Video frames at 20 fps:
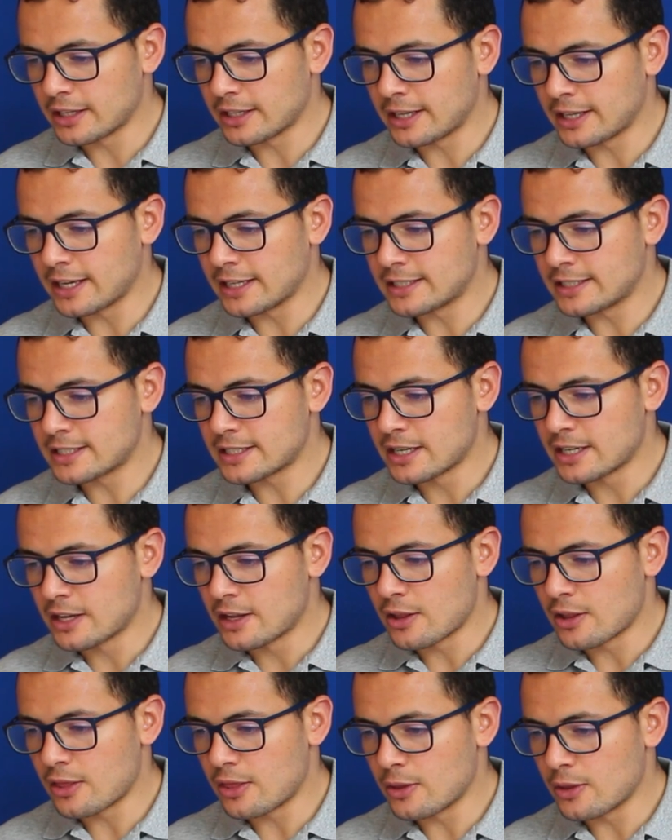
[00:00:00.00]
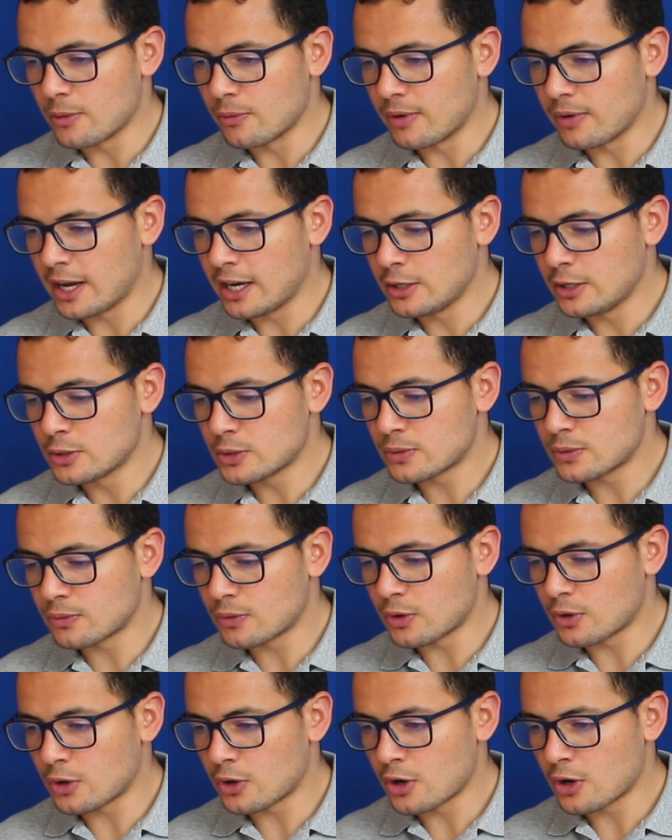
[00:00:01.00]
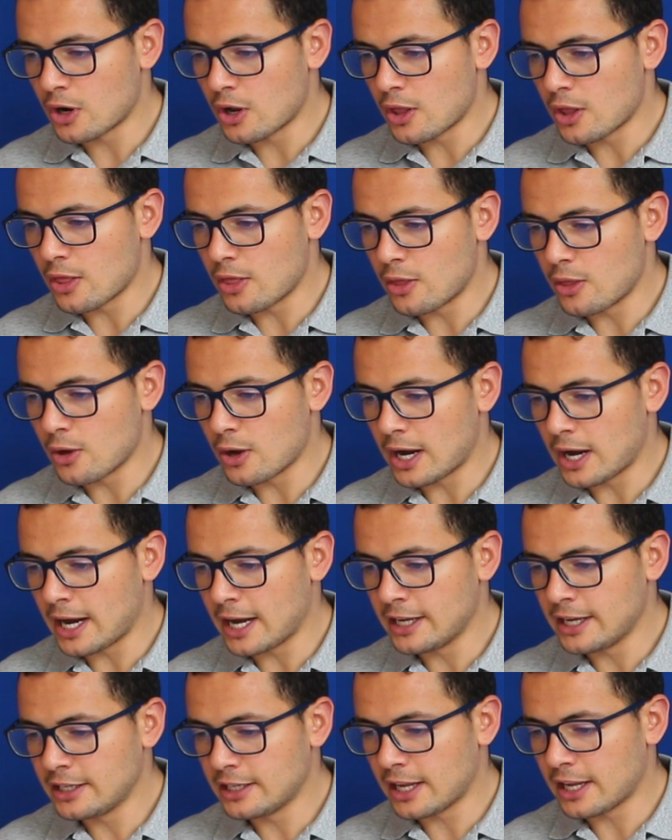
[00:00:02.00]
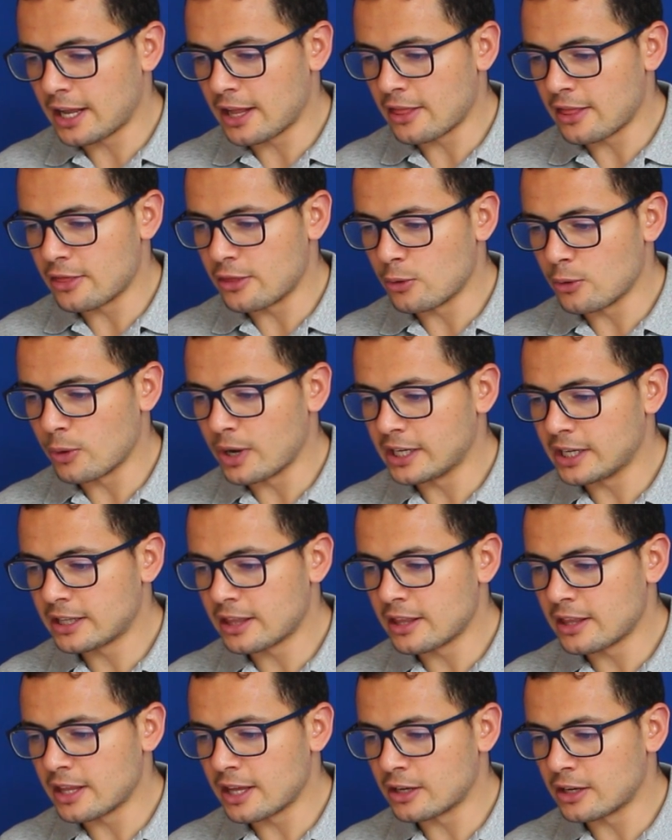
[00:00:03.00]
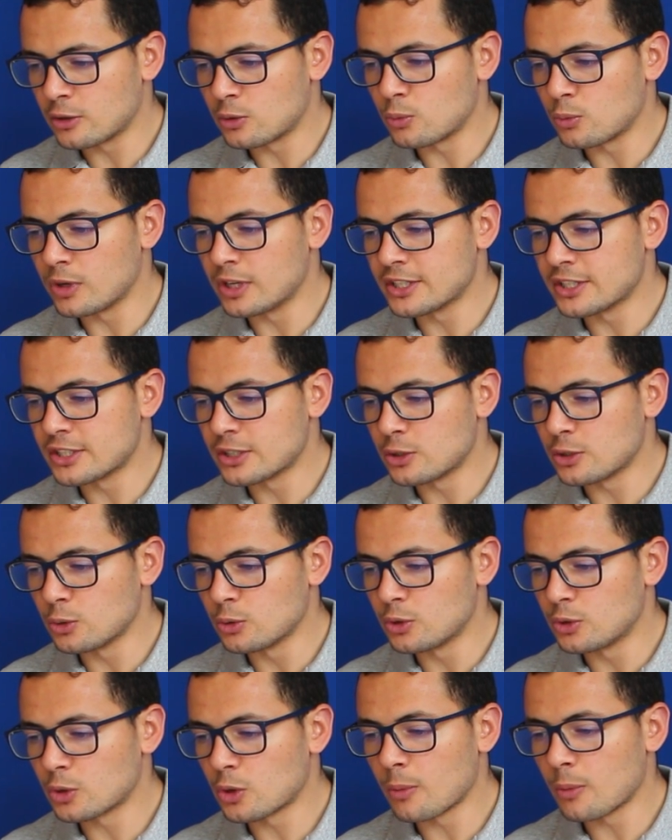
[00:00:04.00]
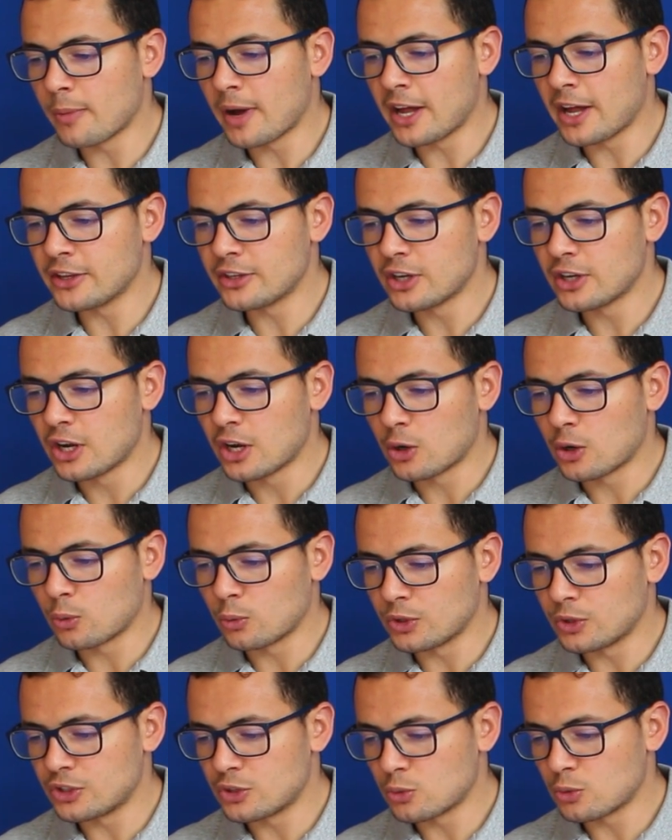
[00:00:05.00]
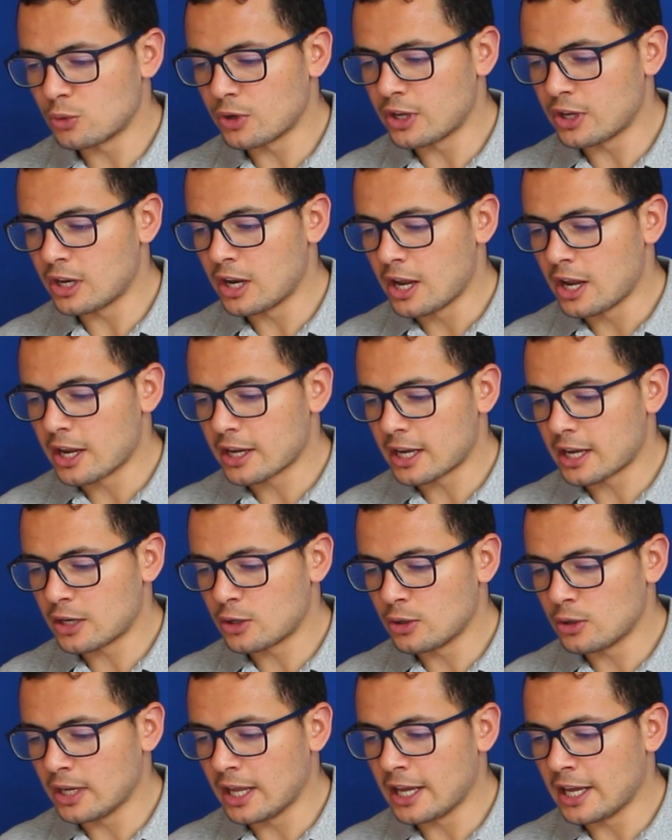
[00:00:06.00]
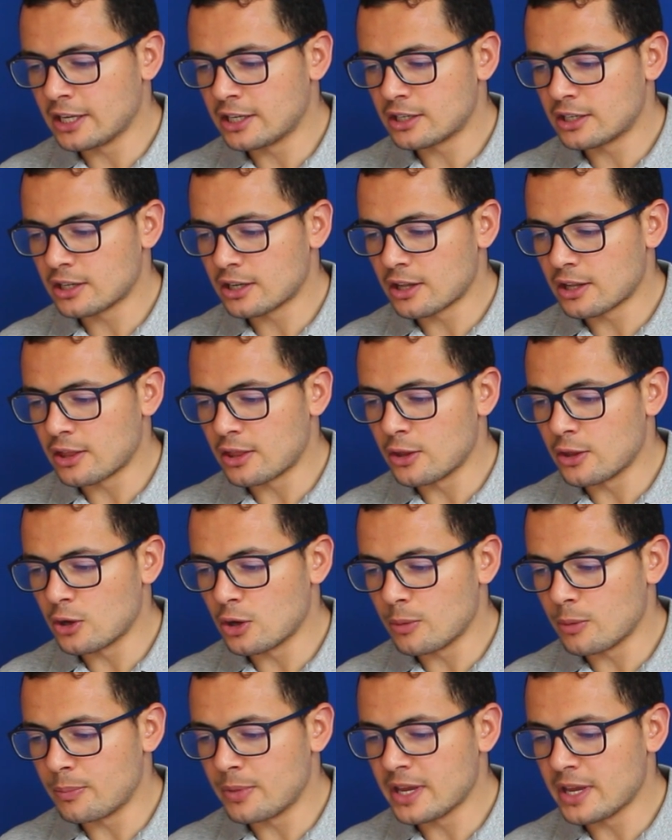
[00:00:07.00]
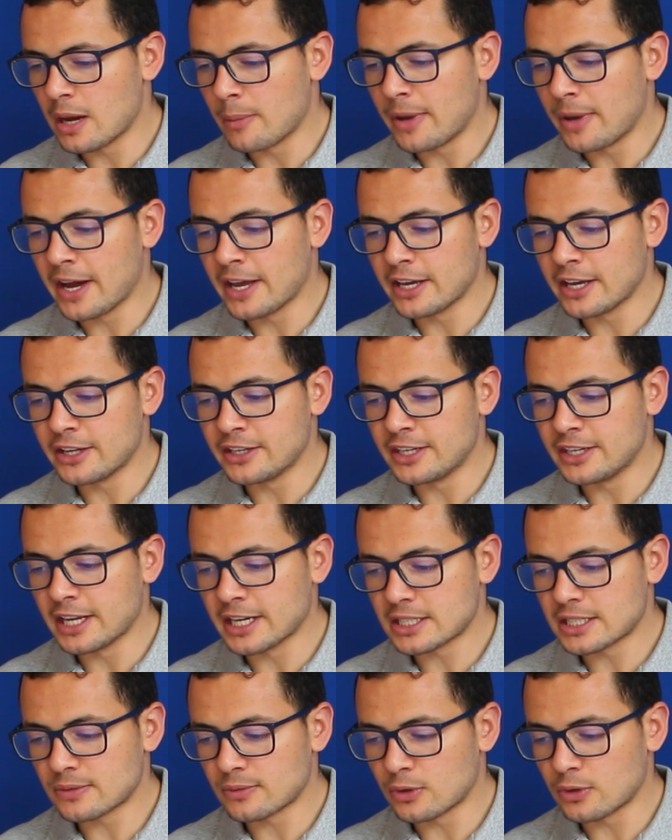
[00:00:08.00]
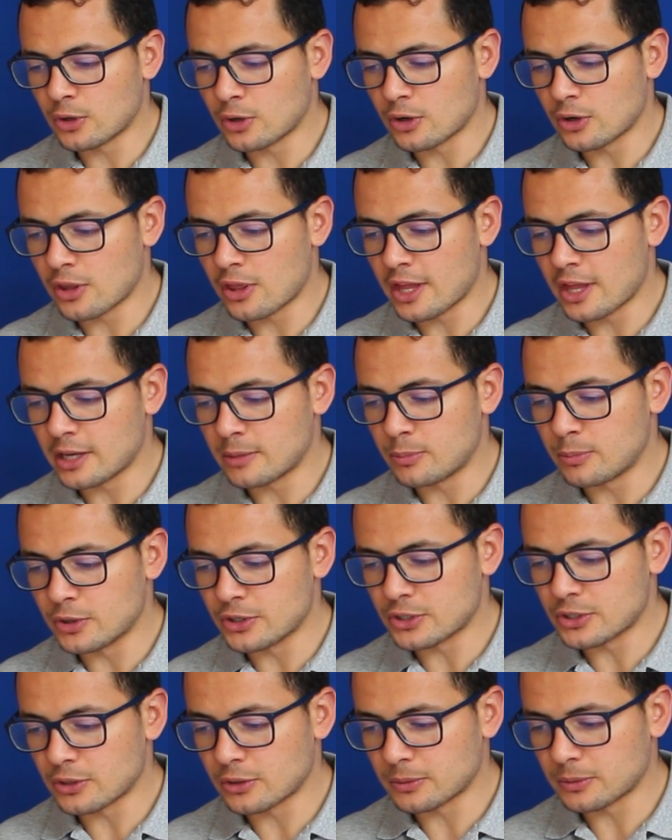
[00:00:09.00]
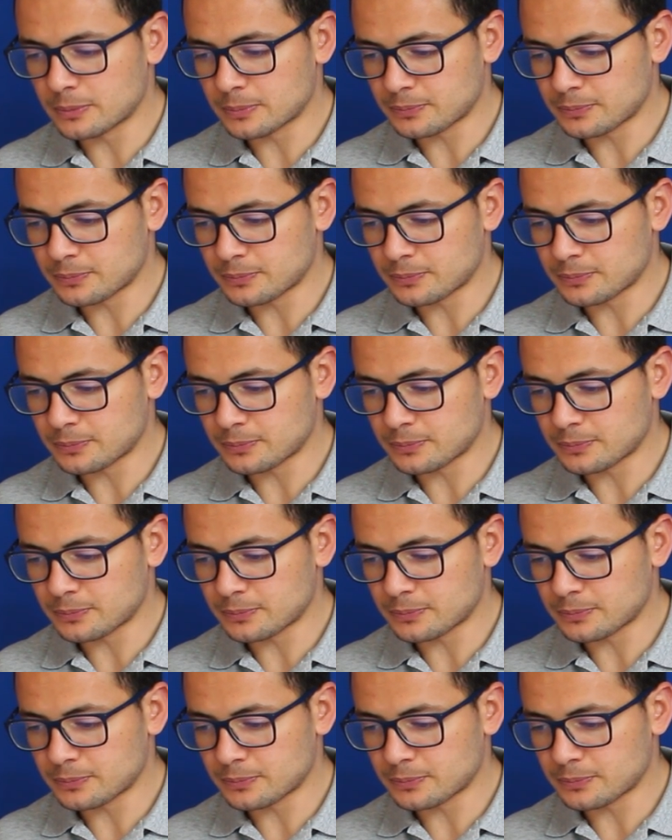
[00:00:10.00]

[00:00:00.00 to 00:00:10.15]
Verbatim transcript: gets the values for the height and the weight then it will execute a command which will calculate the BMI index for that person